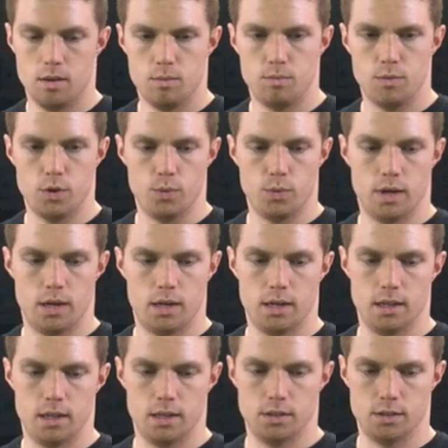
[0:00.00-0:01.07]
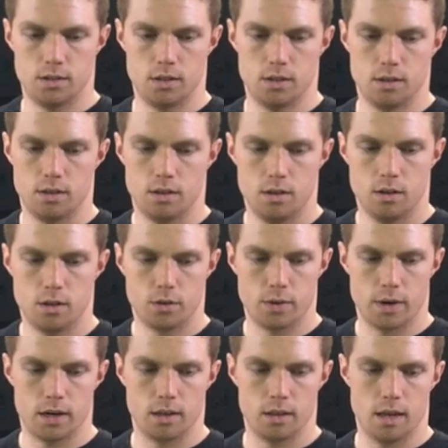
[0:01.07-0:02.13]
Mu 1 is
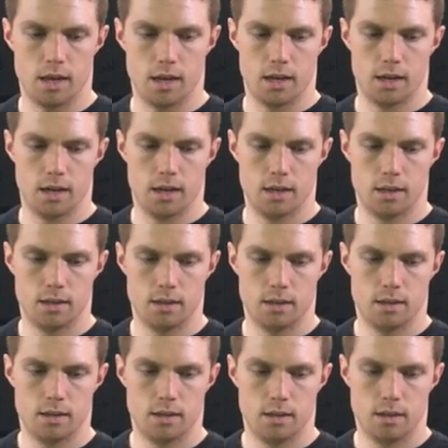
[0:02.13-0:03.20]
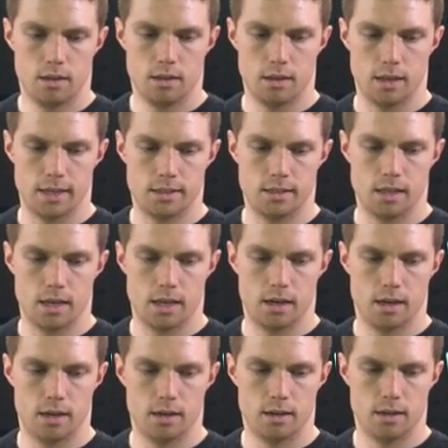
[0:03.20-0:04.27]
greater than, less
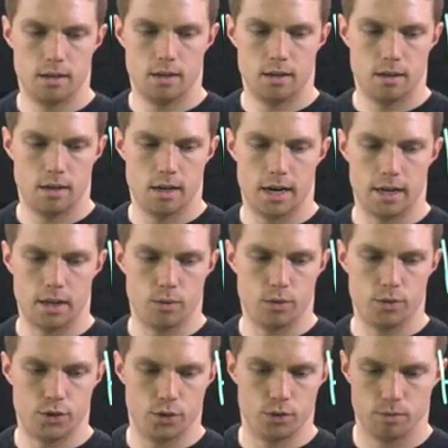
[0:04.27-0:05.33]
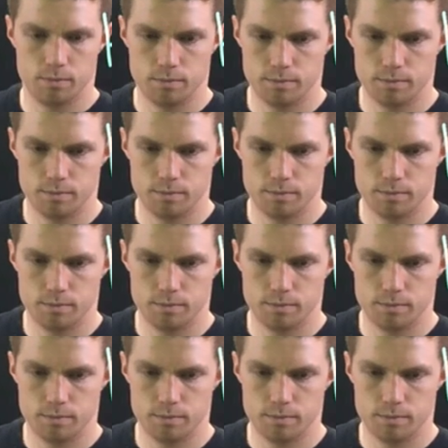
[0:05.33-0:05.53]
than, not equal to